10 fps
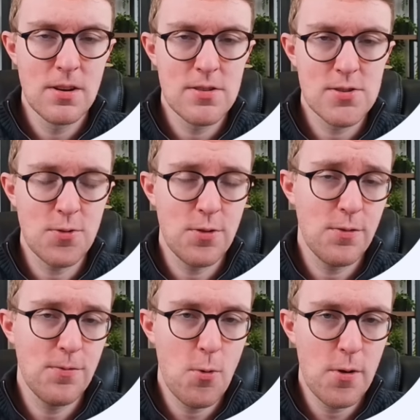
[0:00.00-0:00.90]
So the
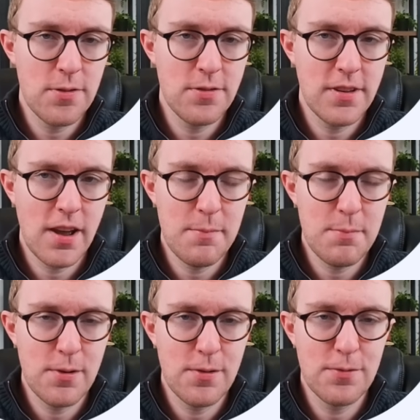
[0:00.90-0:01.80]
fourth type
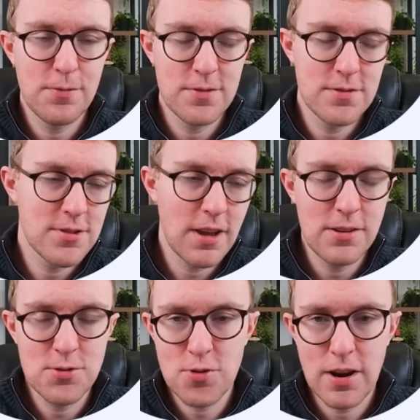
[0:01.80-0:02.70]
of site
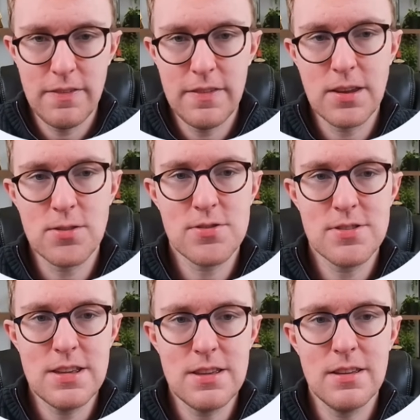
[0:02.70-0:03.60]
trend that you'll
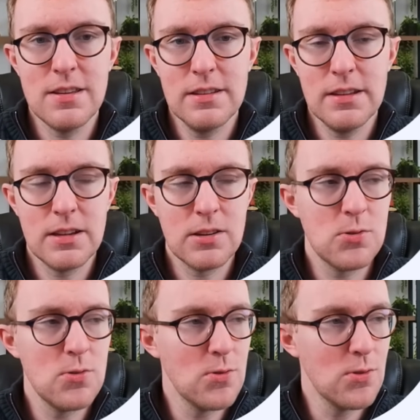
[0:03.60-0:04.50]
see in
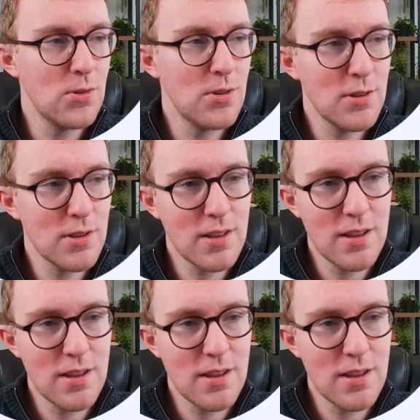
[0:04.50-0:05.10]
Google